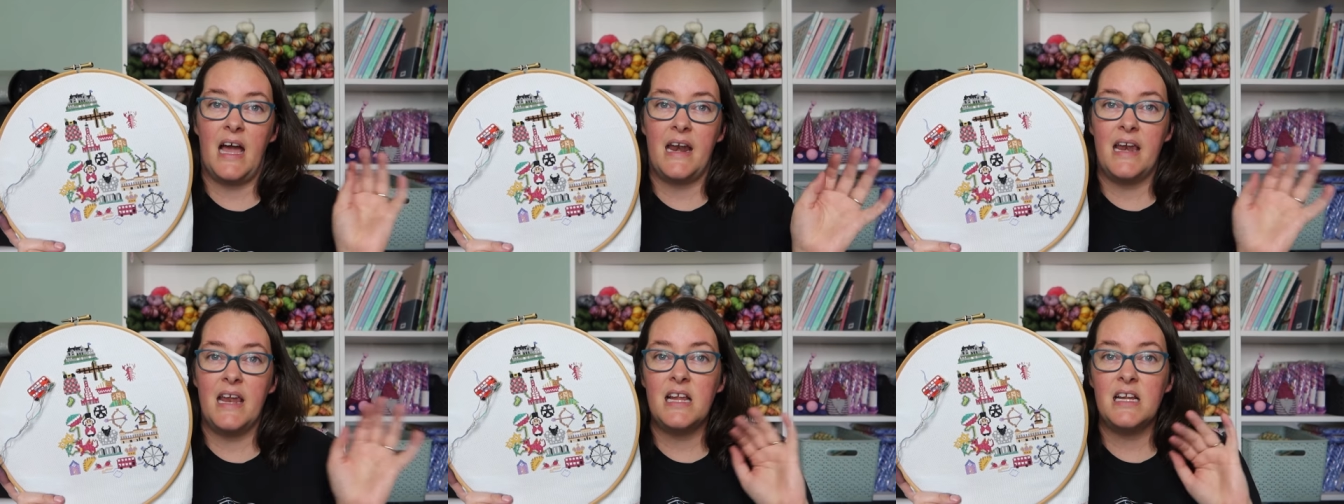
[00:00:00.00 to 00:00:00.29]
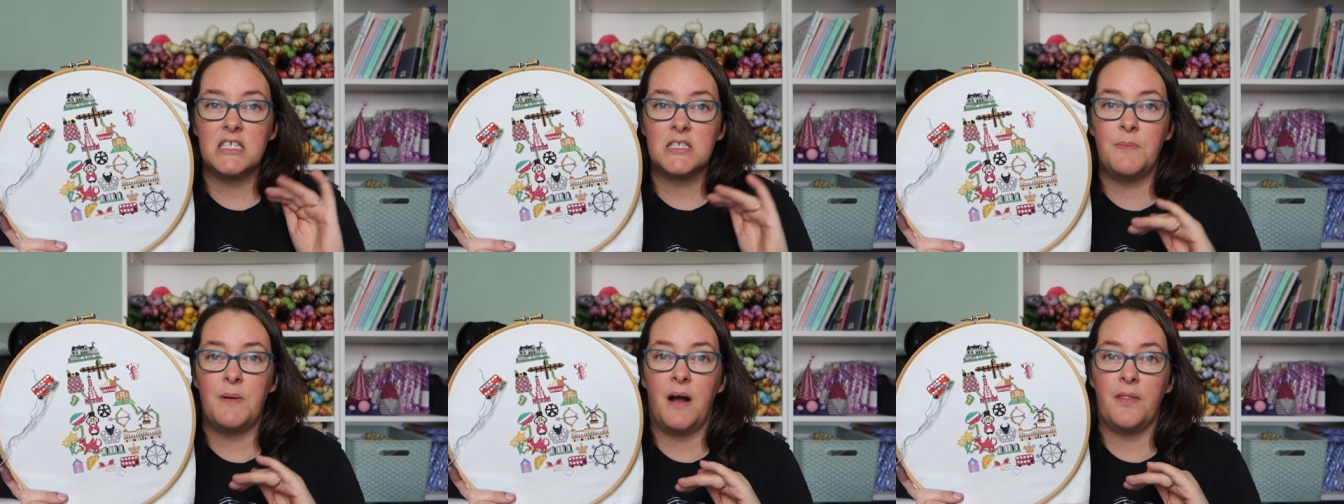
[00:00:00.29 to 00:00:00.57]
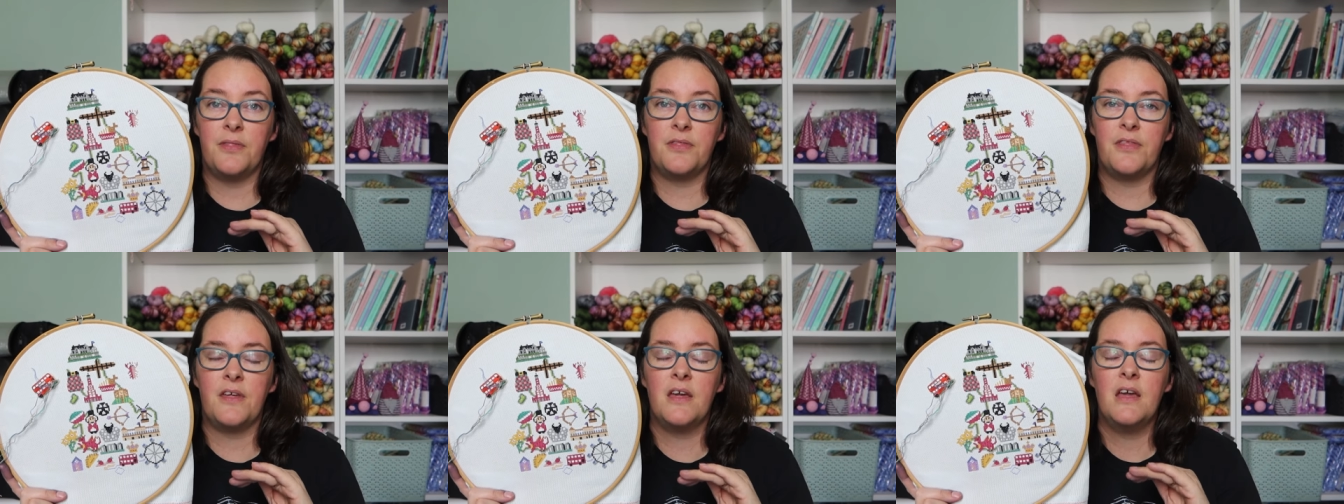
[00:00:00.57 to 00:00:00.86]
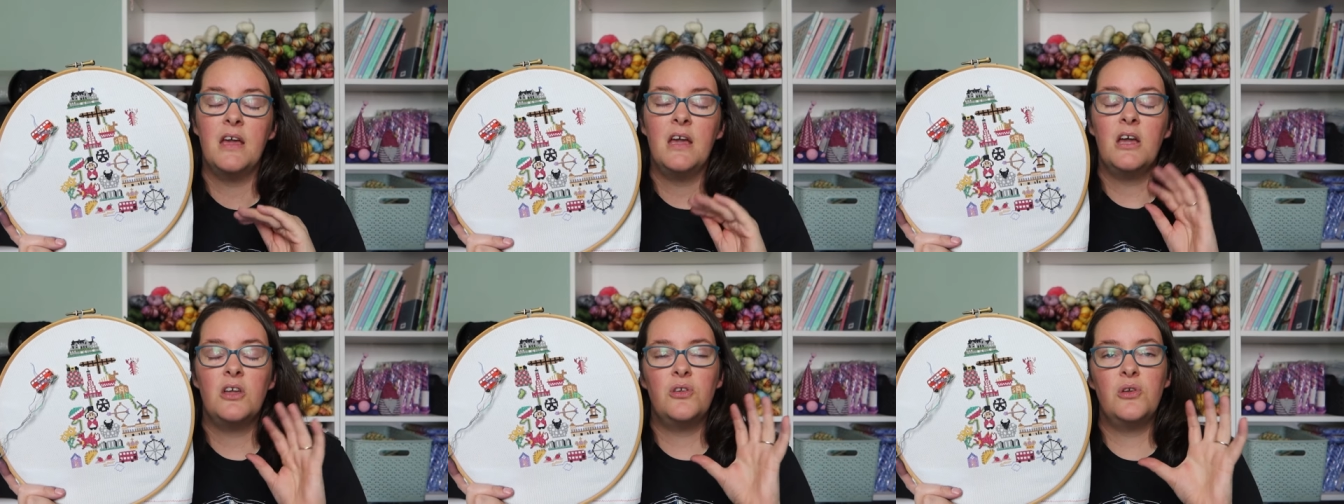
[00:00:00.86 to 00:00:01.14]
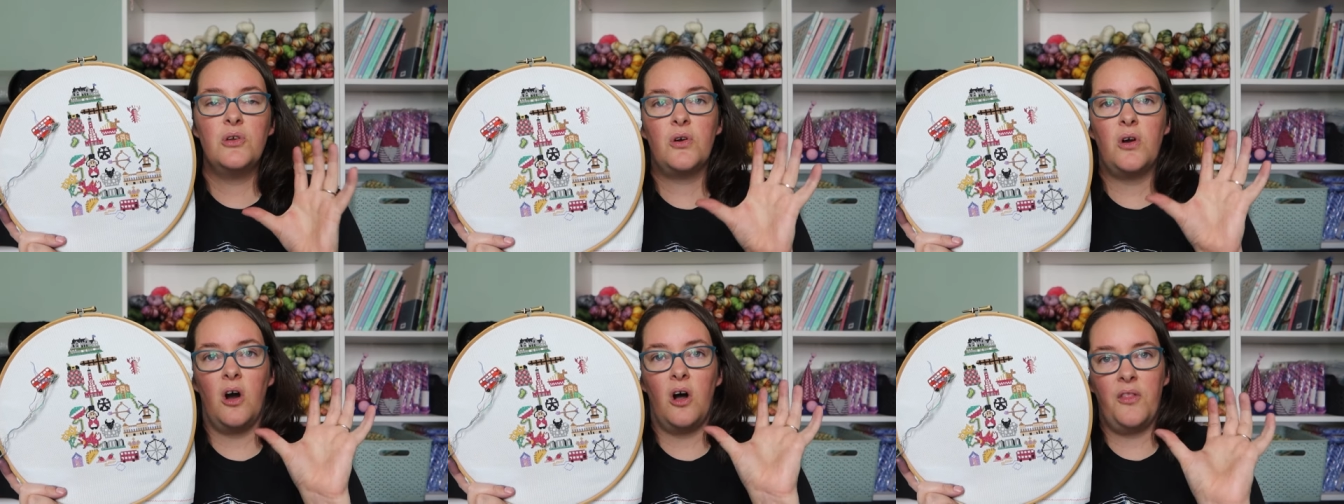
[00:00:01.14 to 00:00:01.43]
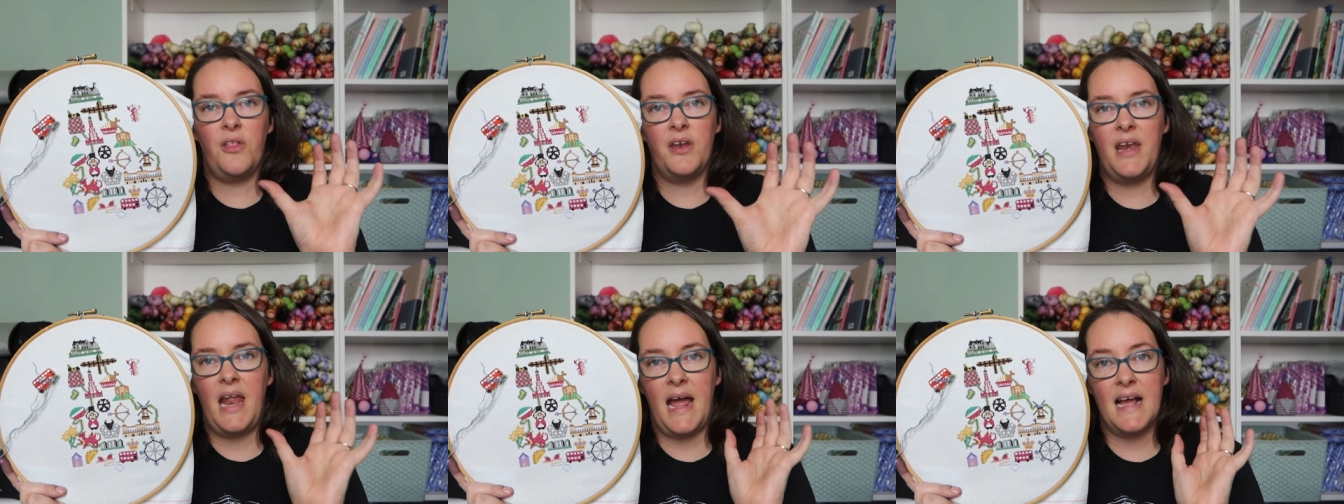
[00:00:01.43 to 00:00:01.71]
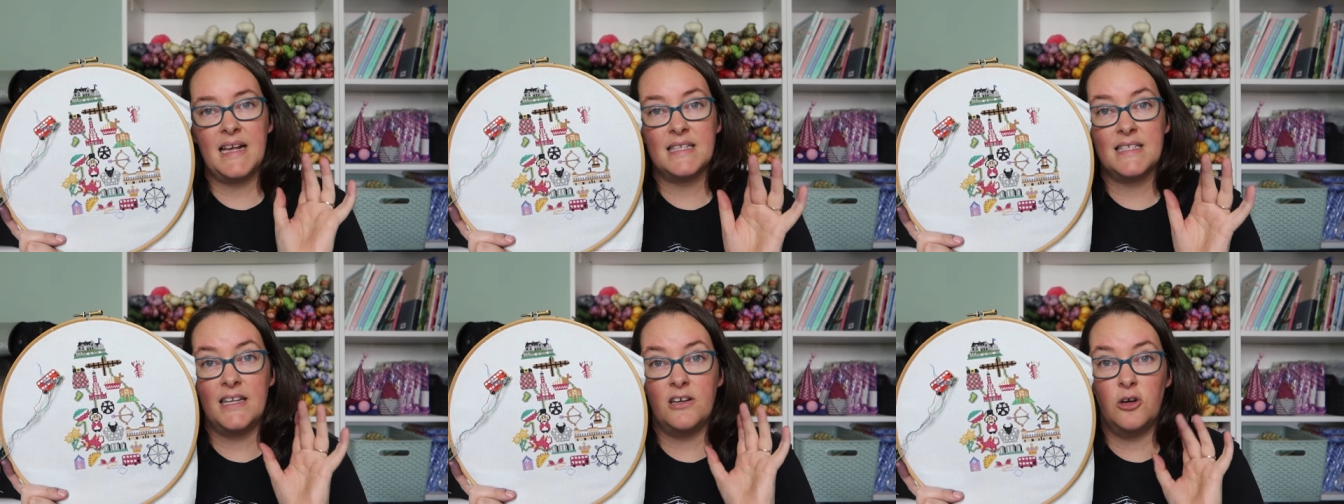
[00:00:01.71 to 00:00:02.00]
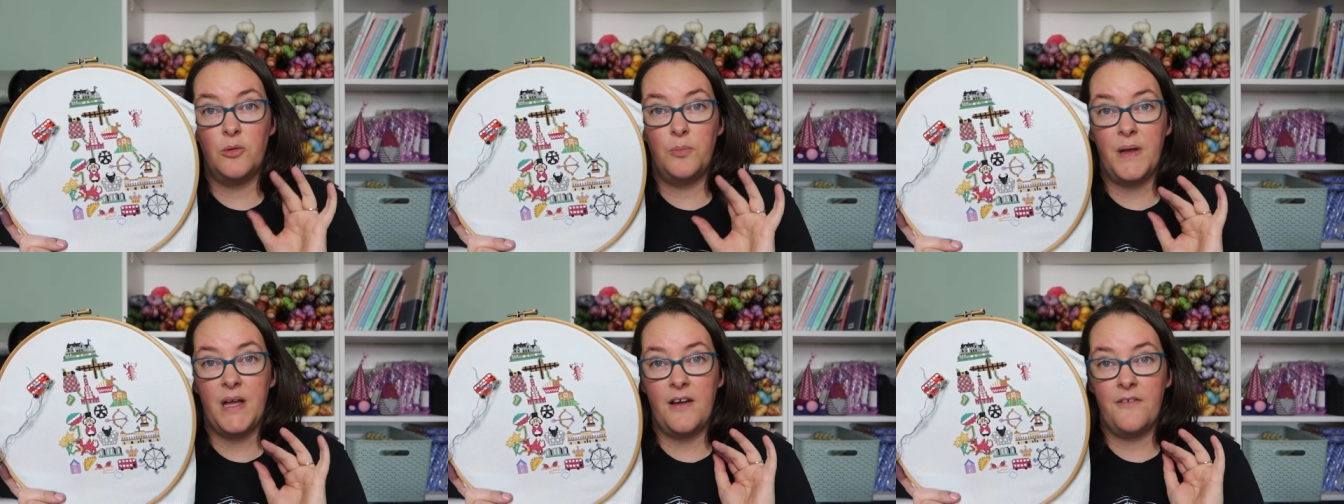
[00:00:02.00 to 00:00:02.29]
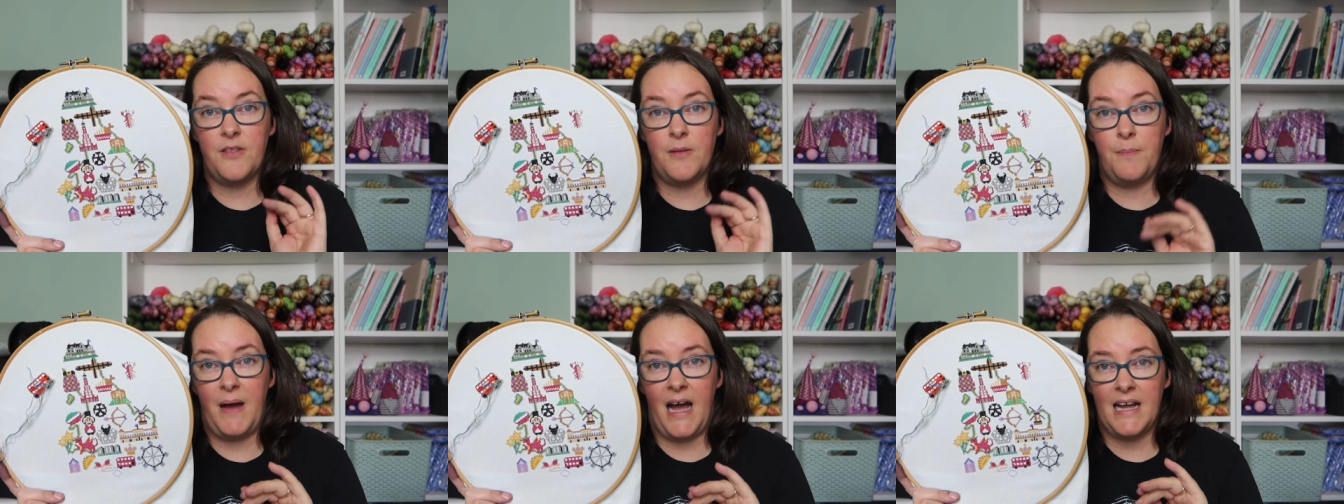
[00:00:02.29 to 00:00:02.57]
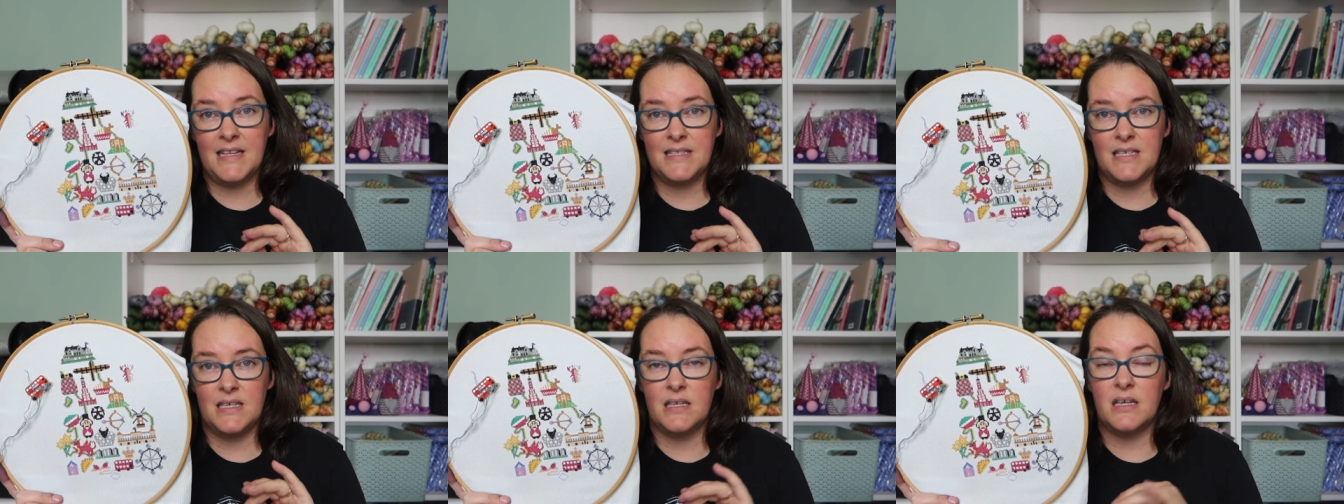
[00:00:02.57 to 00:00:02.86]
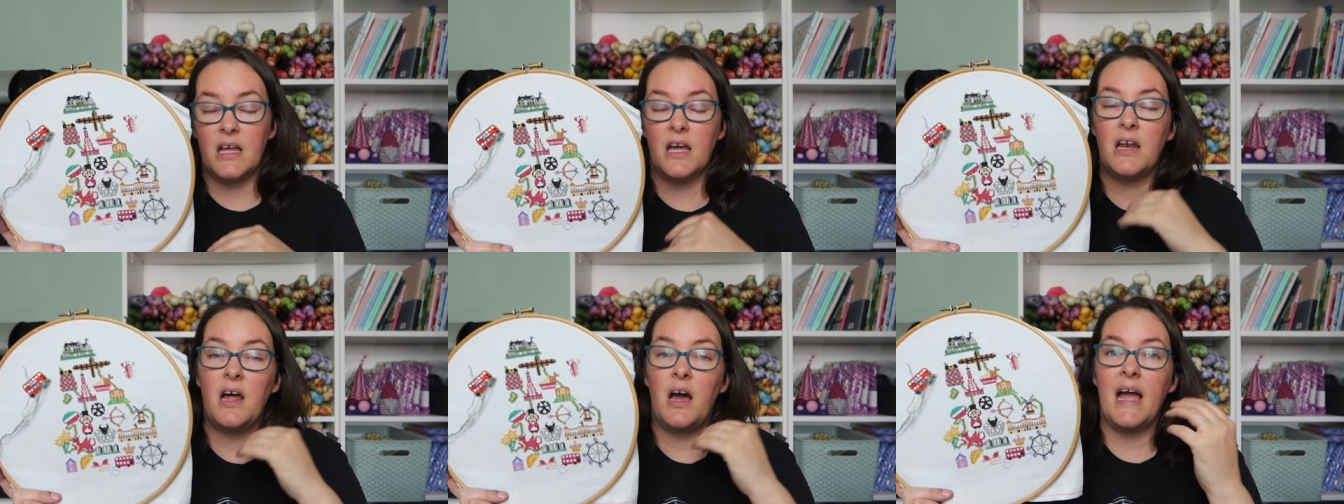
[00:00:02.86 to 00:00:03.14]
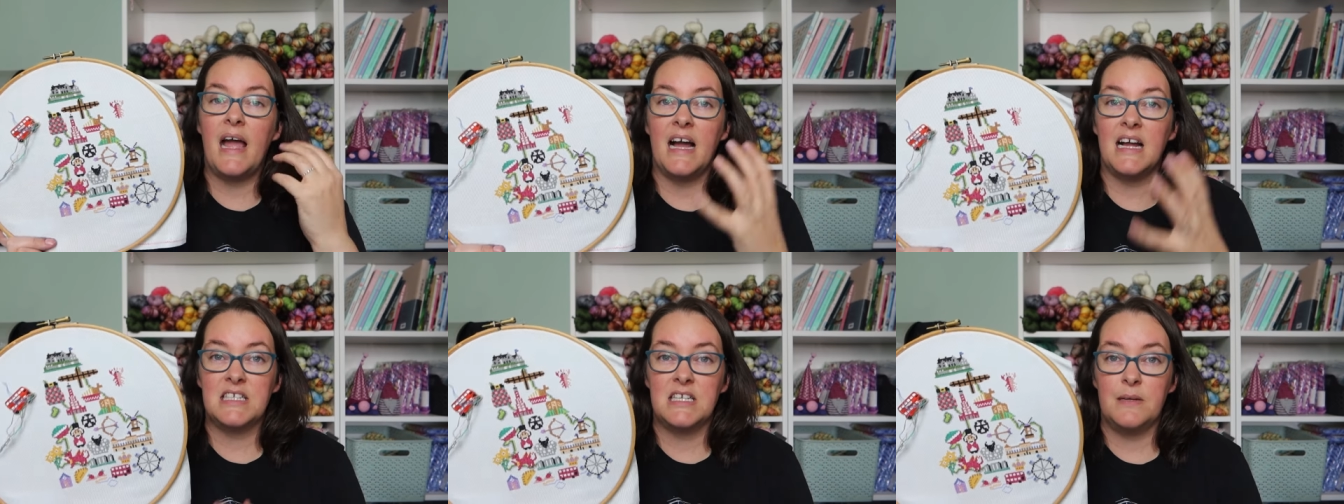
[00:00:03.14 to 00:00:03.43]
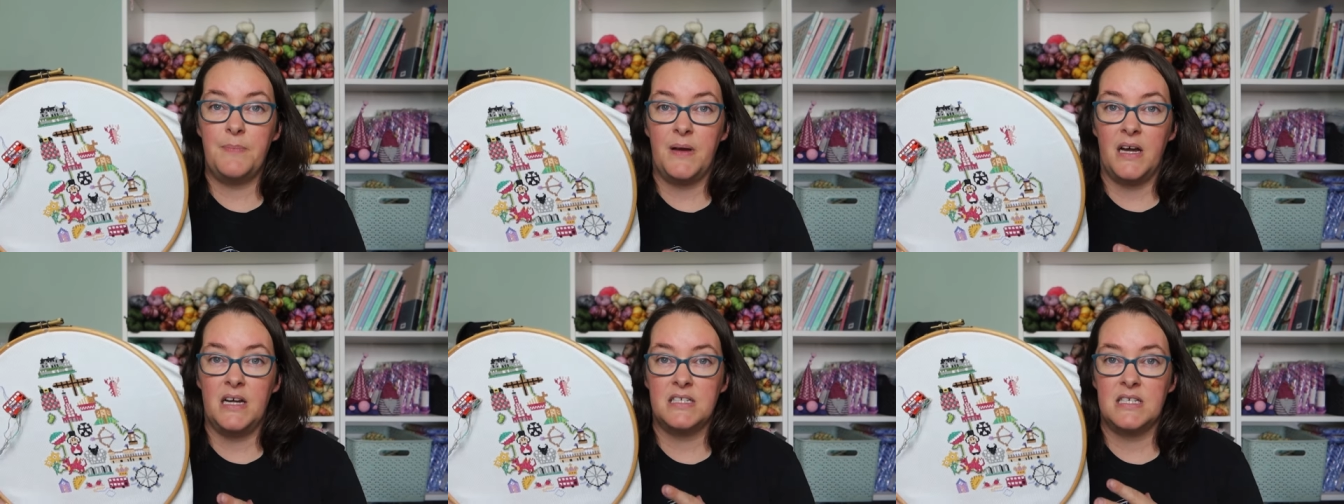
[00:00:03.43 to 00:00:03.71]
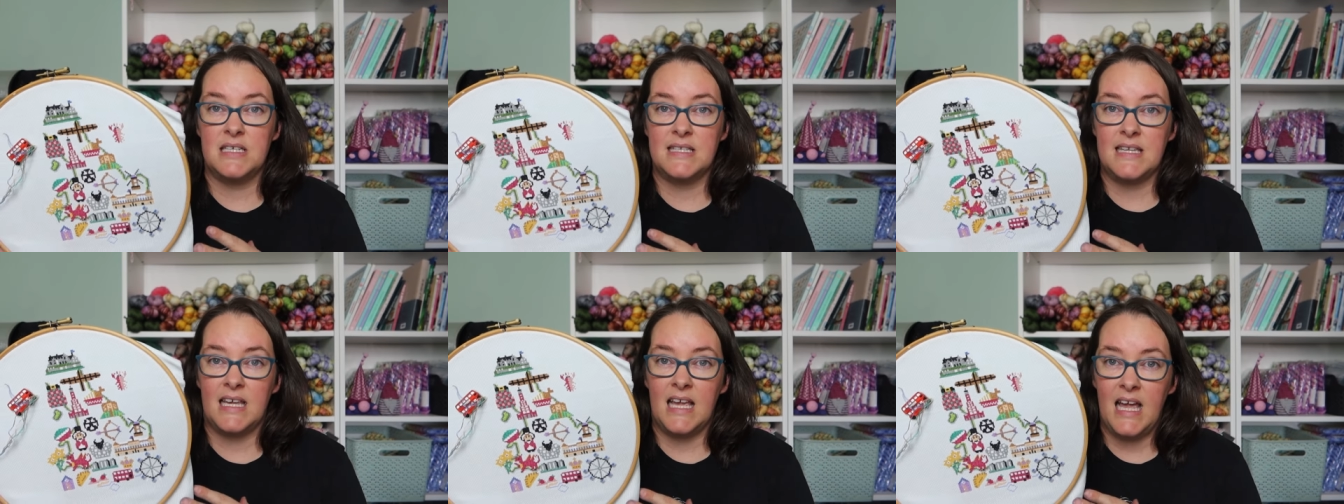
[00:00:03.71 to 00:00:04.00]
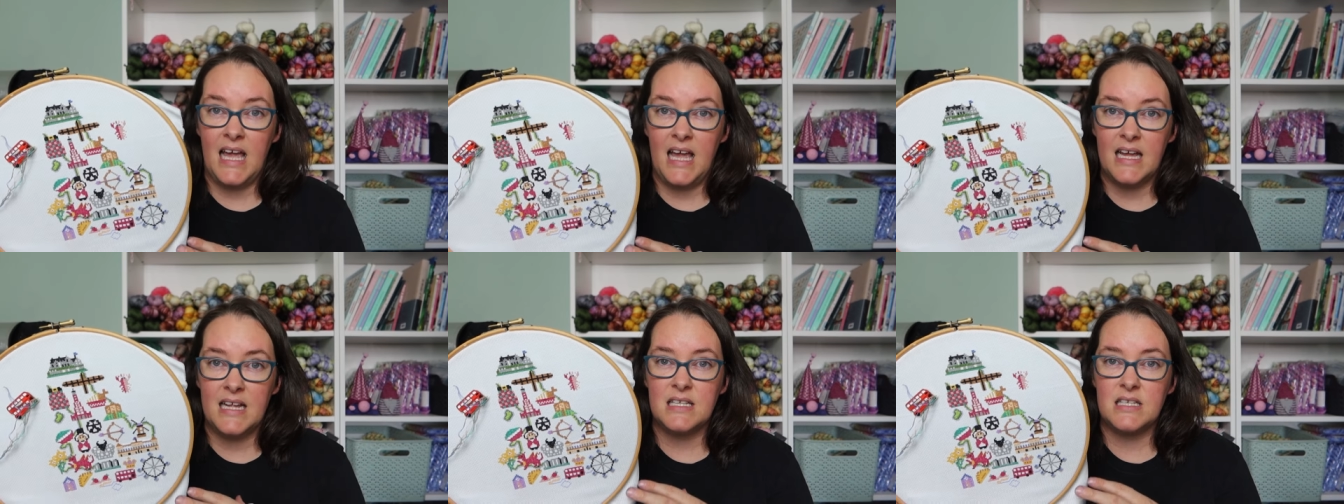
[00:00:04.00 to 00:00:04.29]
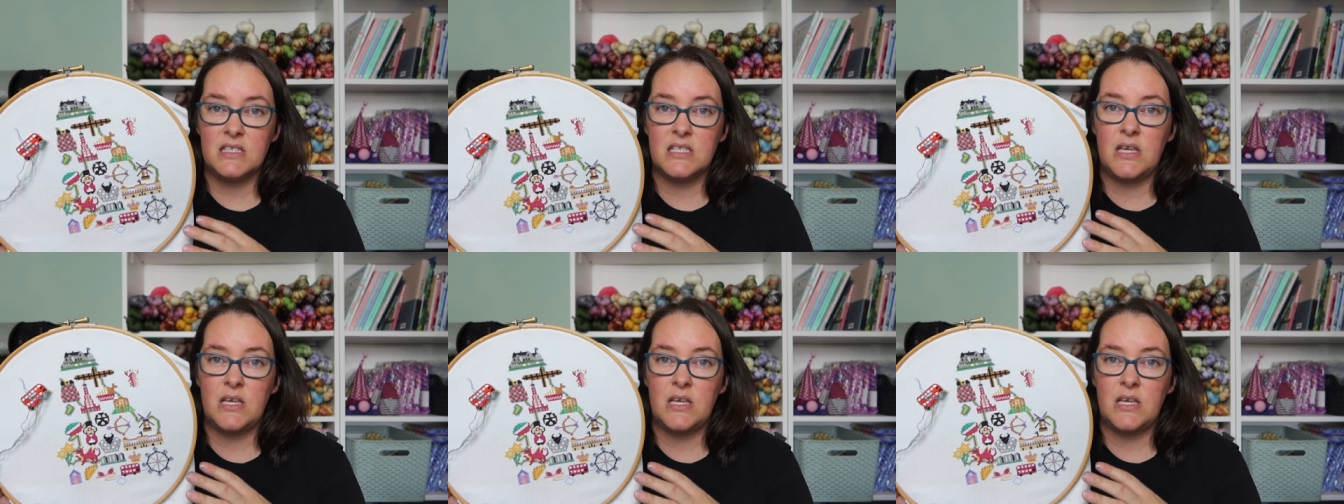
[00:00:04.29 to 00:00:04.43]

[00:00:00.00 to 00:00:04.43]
and each month you got the next little bit of the pattern, and I actually purchased a kit,